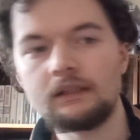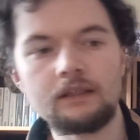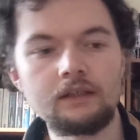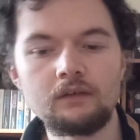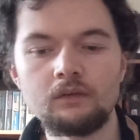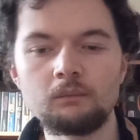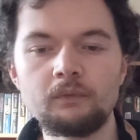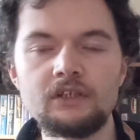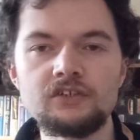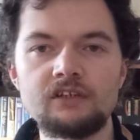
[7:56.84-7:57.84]
icon,
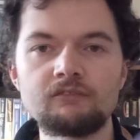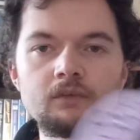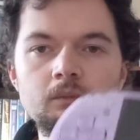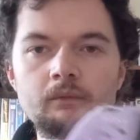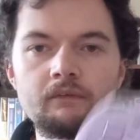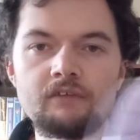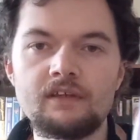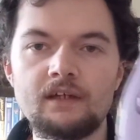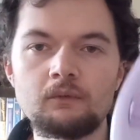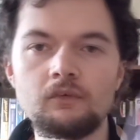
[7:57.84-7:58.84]
but in general,
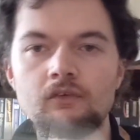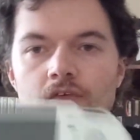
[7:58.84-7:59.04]
3000,